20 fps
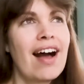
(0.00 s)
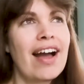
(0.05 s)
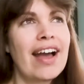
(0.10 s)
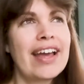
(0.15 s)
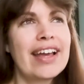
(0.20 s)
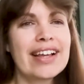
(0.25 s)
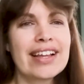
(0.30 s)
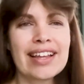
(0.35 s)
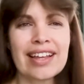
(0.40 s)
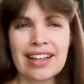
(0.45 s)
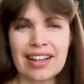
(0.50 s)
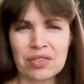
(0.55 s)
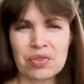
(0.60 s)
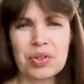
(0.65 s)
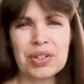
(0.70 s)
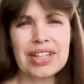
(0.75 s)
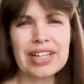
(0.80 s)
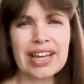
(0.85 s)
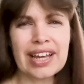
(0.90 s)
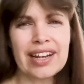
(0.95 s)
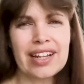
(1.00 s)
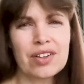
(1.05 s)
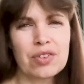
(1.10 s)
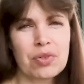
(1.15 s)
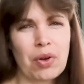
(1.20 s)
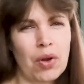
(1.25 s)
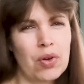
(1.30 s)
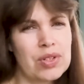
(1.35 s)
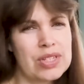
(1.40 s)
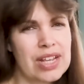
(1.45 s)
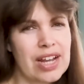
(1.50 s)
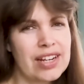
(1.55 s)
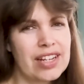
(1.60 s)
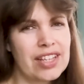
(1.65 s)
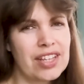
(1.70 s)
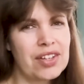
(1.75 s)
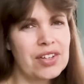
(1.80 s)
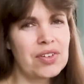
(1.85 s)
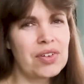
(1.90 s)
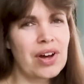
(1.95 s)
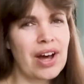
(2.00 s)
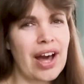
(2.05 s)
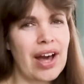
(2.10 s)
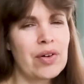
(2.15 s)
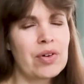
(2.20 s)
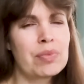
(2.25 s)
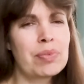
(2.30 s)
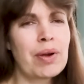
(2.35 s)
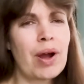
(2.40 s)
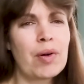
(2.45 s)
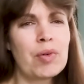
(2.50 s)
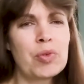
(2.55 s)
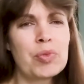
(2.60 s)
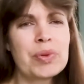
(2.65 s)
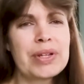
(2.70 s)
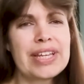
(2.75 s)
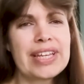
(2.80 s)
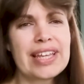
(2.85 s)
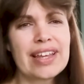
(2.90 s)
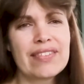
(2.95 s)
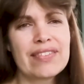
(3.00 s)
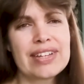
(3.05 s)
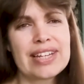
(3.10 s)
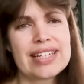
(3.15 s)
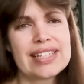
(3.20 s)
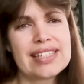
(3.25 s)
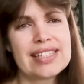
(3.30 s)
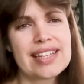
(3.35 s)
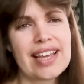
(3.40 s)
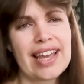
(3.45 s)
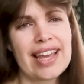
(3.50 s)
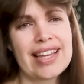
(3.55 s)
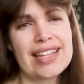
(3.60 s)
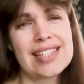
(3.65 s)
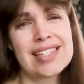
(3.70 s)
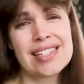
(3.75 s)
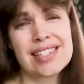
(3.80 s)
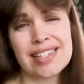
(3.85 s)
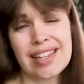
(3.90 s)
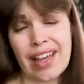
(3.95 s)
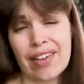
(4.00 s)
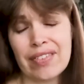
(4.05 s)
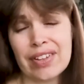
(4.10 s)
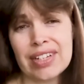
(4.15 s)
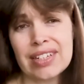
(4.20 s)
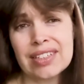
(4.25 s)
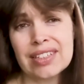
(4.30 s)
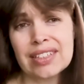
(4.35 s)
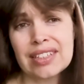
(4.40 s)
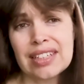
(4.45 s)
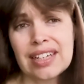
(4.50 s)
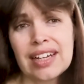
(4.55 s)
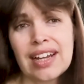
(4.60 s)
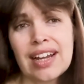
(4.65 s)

It really kind of grows on you. I would probably give it a seven.